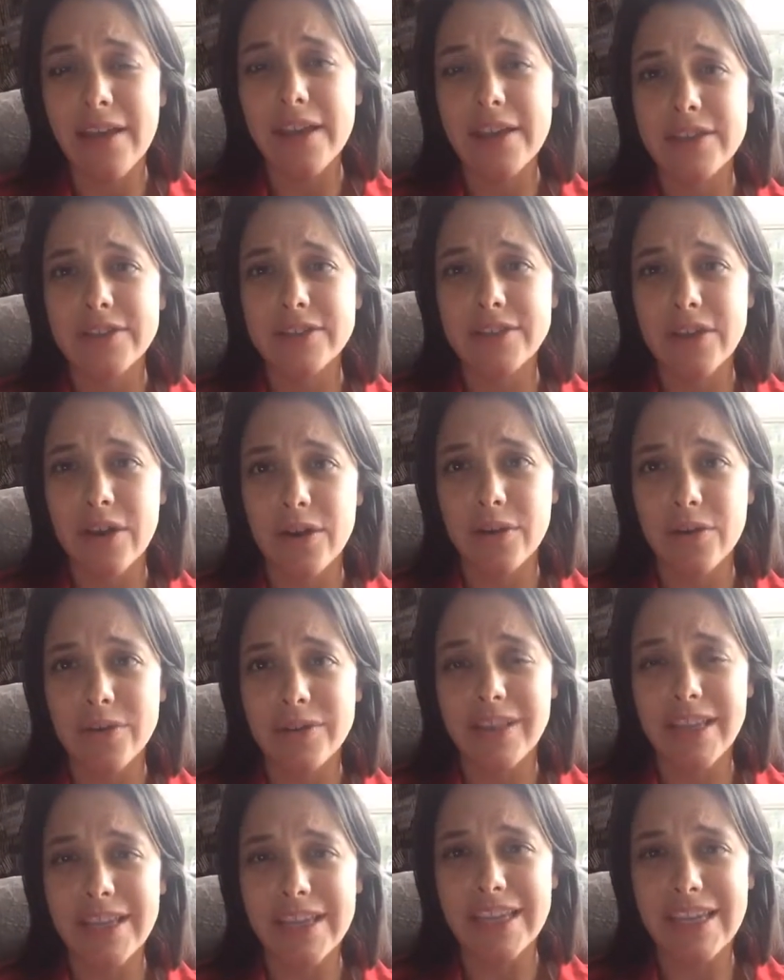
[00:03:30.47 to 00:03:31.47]
So
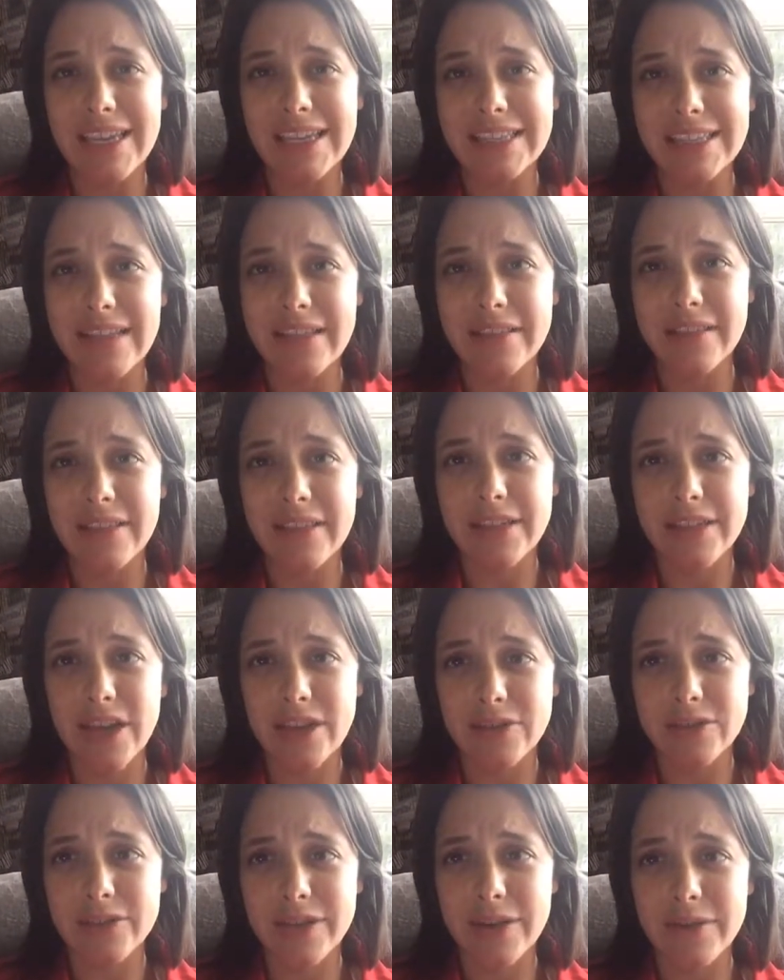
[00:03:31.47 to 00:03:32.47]
they, he said, the
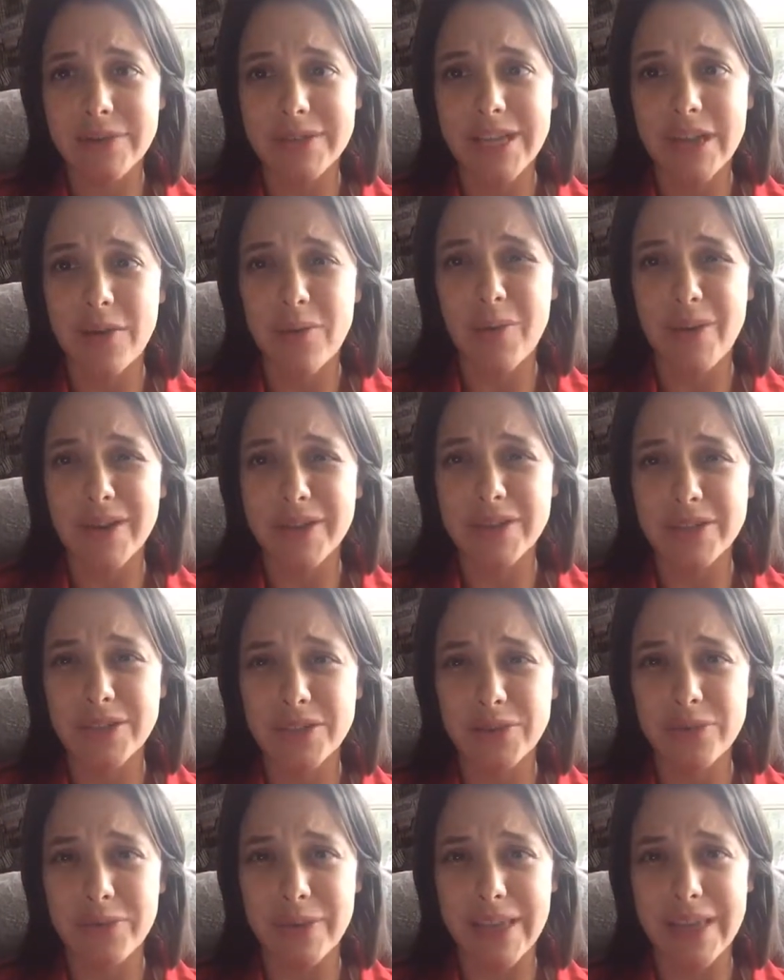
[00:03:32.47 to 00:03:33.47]
doctor said it would take one to
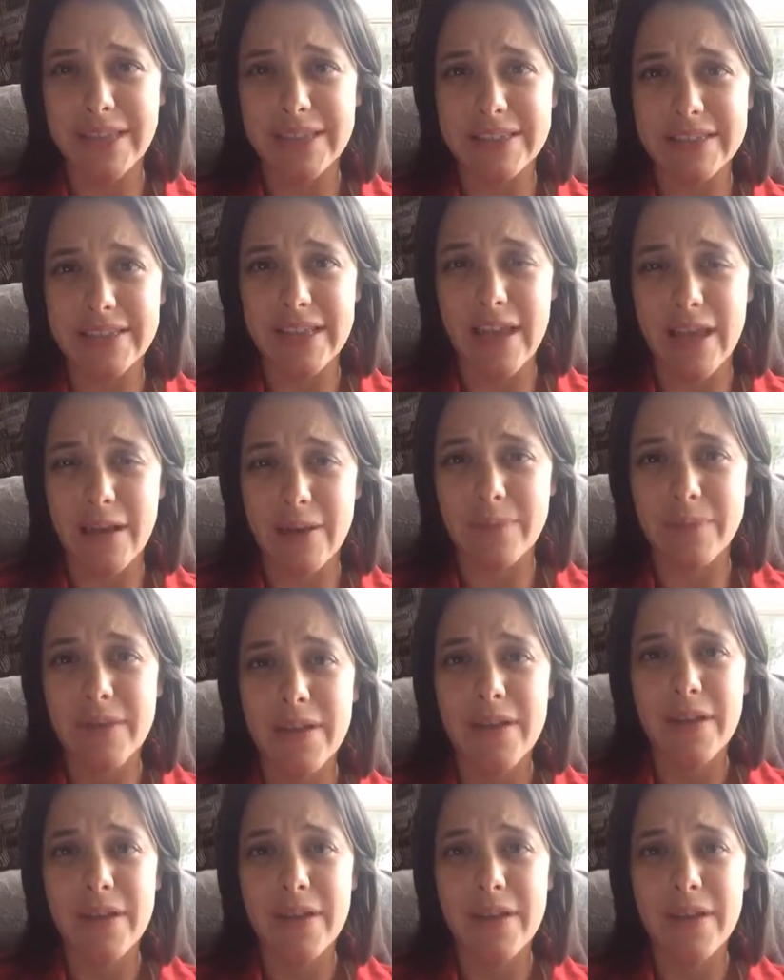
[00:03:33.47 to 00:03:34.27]
two weeks um,